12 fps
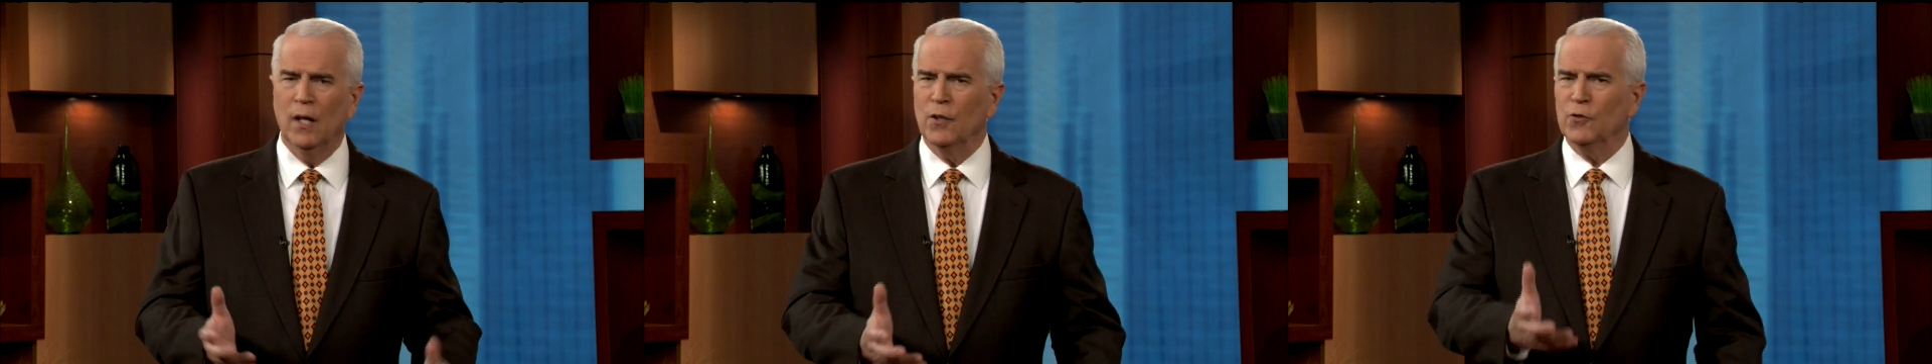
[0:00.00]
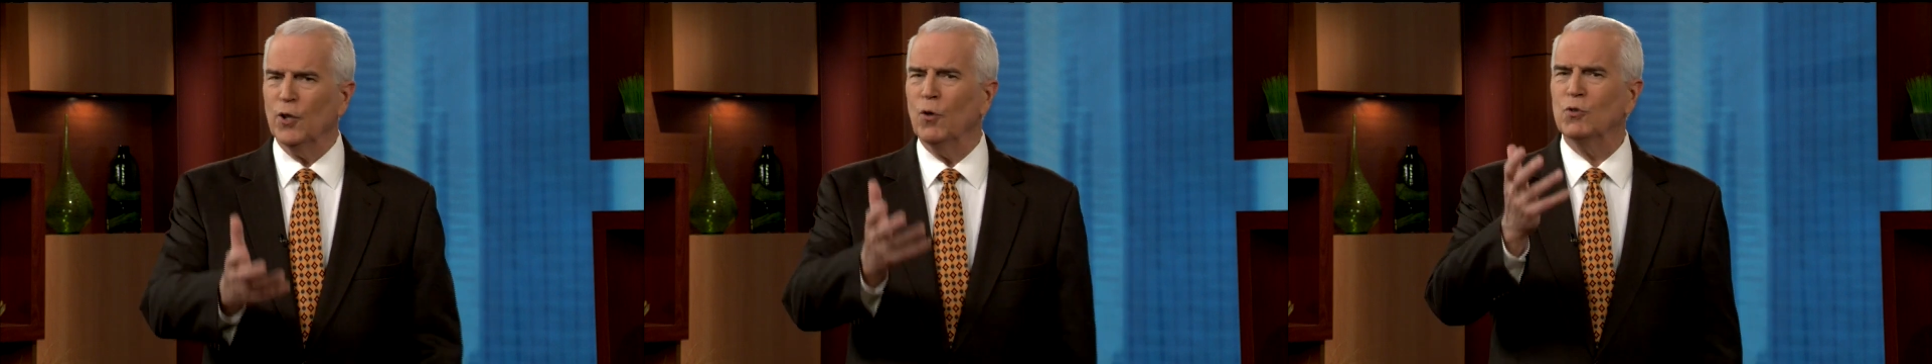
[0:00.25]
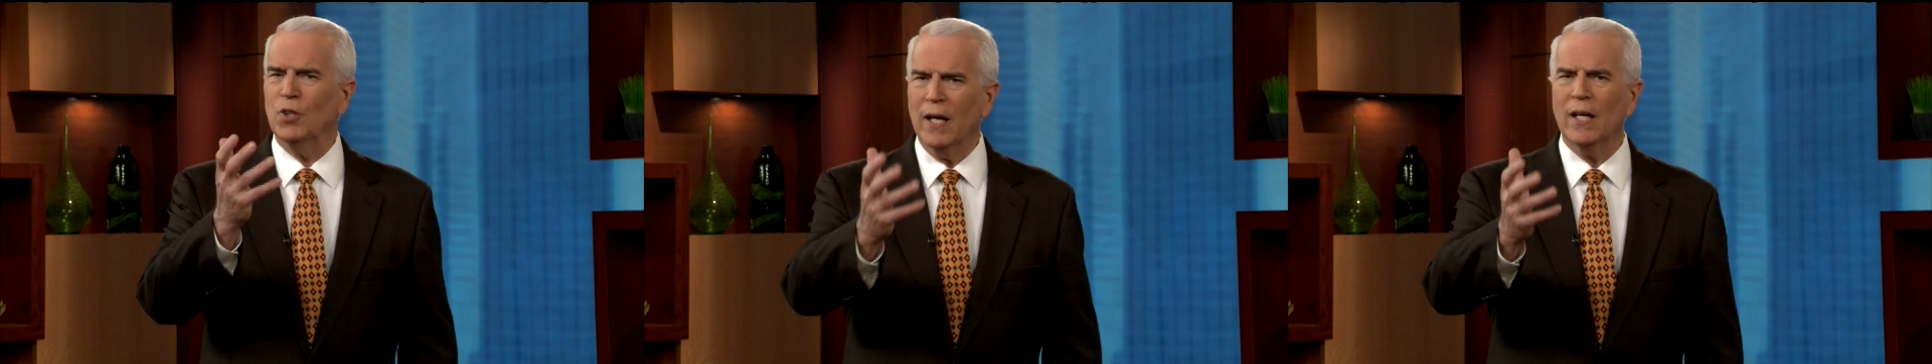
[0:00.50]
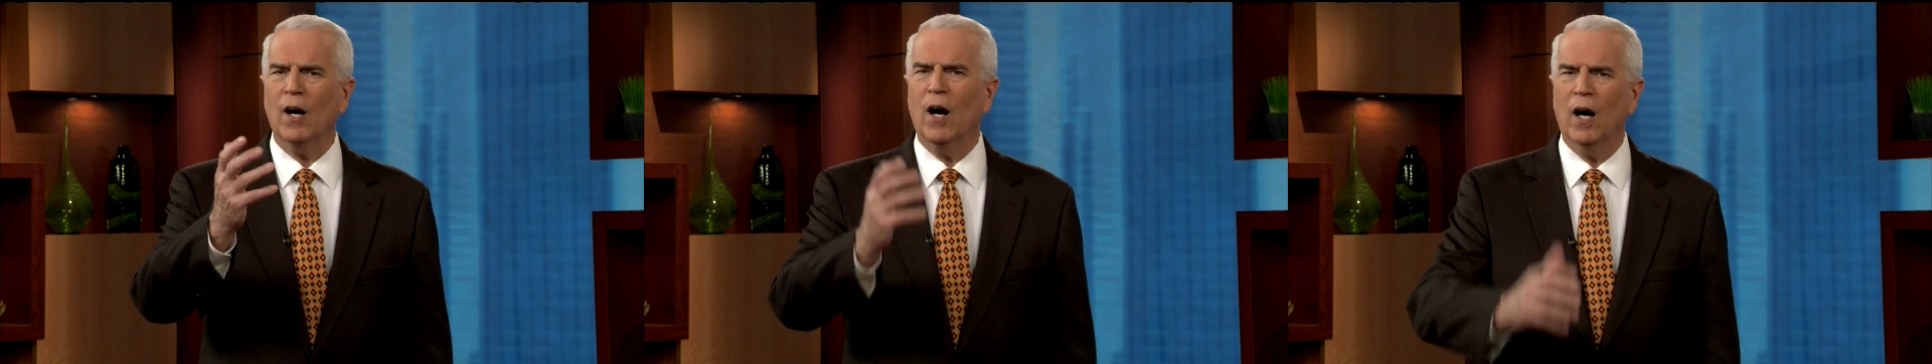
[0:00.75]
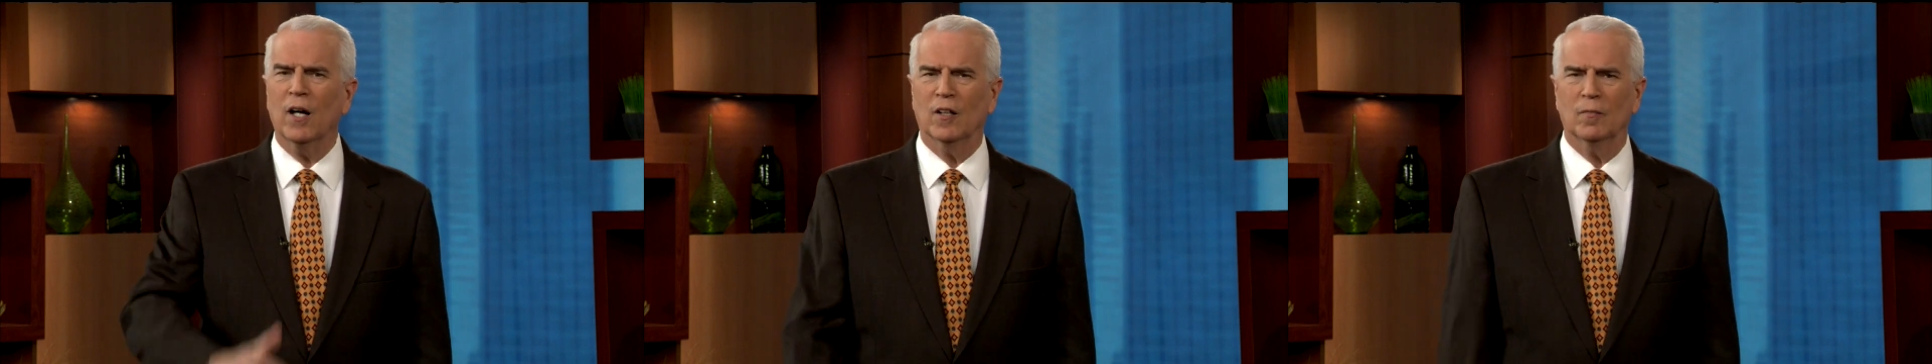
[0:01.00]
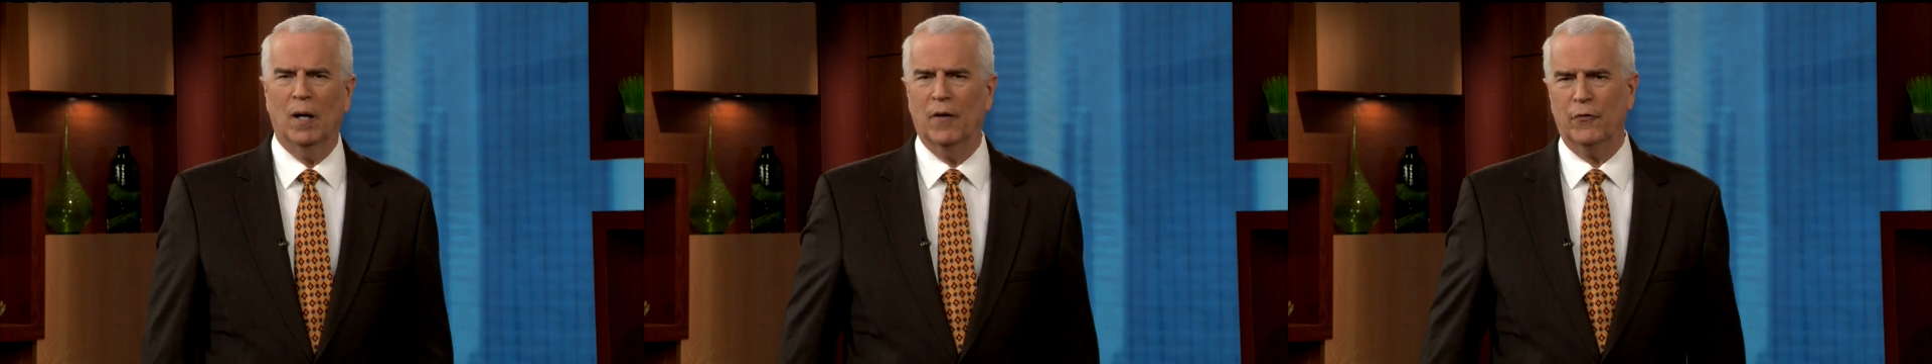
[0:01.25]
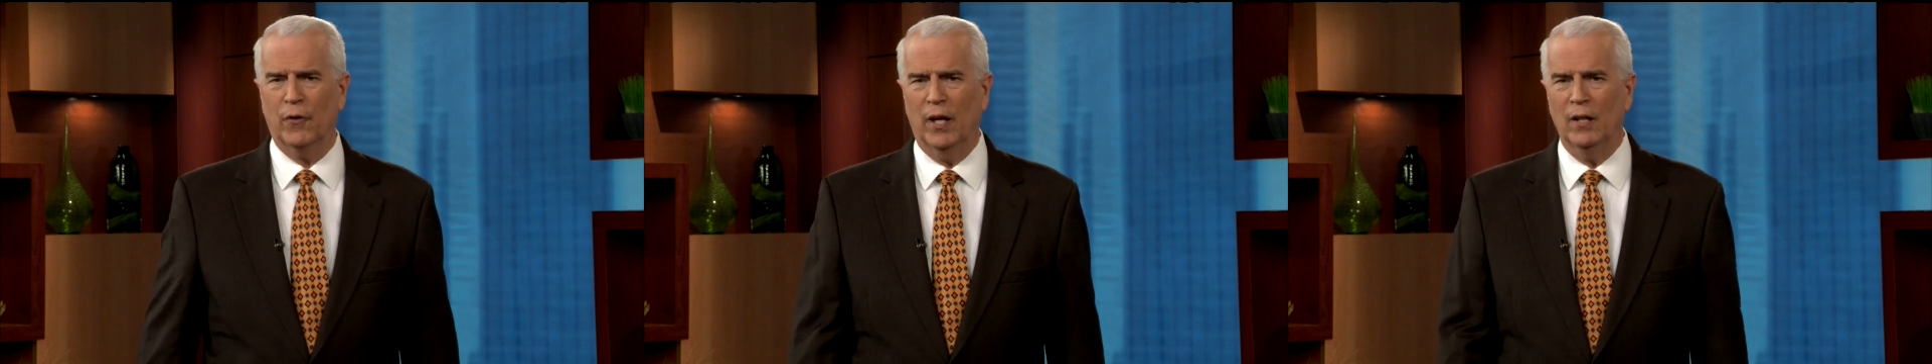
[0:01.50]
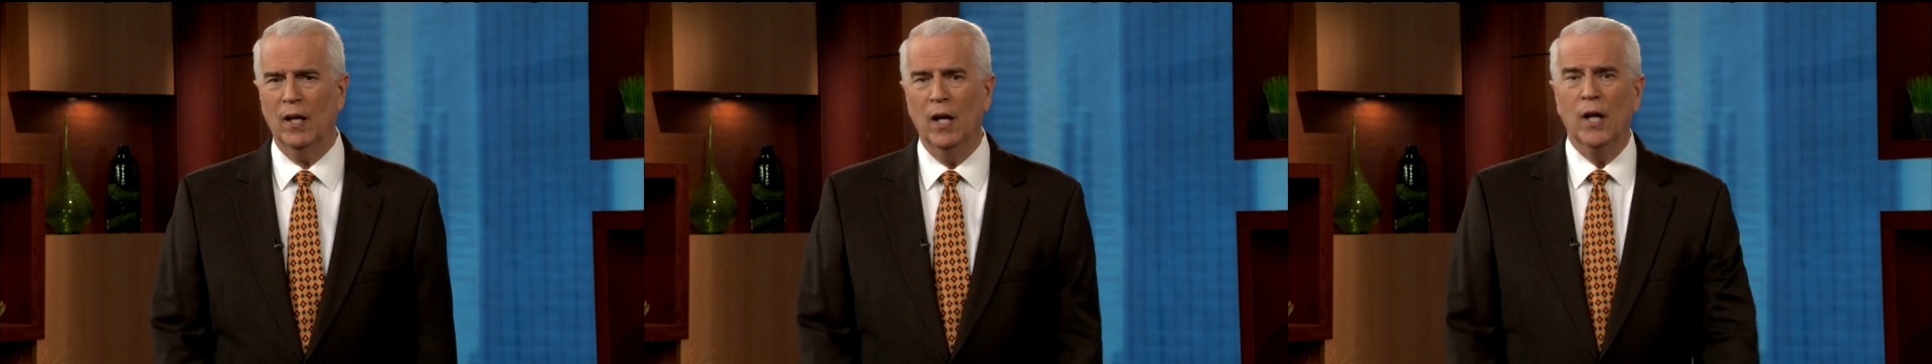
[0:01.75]
So take heart, my
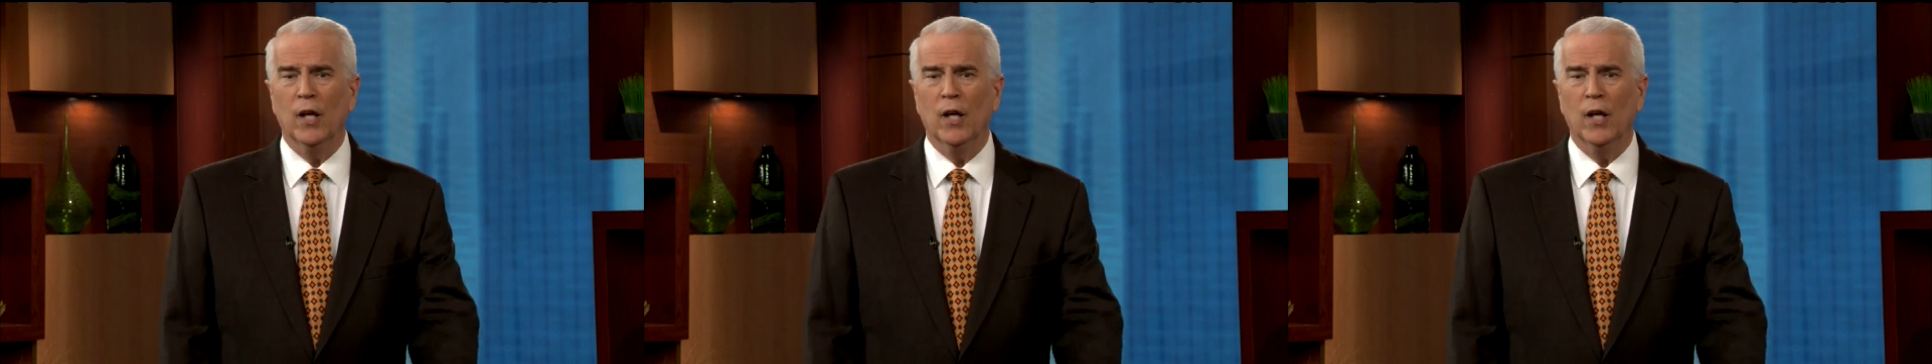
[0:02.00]
friend,